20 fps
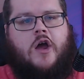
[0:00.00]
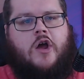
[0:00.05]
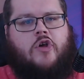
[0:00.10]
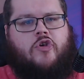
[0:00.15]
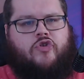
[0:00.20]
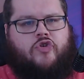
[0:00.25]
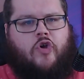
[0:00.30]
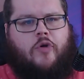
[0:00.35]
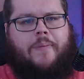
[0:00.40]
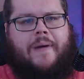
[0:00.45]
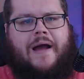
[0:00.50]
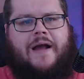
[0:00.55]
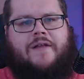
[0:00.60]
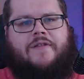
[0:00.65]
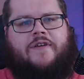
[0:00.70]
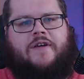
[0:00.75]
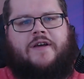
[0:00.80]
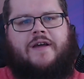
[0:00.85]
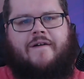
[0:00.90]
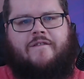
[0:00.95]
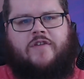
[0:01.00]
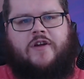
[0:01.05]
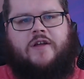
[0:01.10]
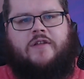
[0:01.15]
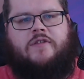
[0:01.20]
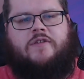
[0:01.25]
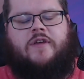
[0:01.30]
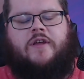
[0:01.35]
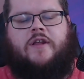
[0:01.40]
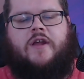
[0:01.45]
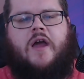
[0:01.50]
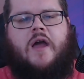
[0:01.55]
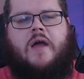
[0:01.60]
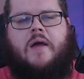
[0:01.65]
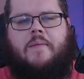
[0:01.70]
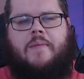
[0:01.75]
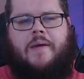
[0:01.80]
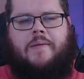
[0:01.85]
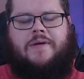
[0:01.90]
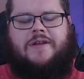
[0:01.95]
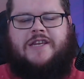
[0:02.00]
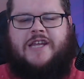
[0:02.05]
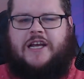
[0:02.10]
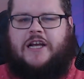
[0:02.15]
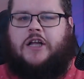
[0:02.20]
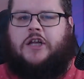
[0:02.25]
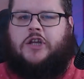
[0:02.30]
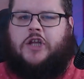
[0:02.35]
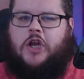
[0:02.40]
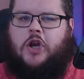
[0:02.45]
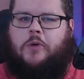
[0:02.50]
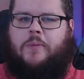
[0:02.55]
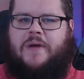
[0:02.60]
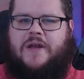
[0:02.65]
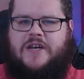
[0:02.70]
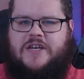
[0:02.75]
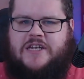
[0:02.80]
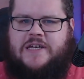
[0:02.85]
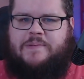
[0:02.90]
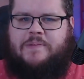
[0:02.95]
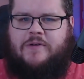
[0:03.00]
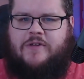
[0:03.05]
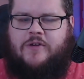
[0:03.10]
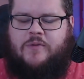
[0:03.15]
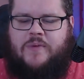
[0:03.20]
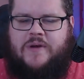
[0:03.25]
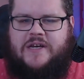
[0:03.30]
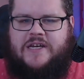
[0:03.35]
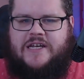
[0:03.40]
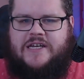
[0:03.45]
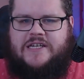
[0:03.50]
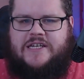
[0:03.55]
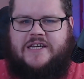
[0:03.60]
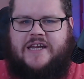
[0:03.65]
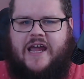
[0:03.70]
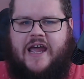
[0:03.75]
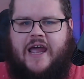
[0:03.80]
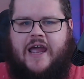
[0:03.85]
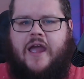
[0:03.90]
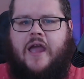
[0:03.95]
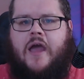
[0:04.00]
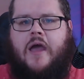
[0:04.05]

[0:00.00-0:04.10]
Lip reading: soulbinds and covenants and maybe dig a little bit deeper than we did today.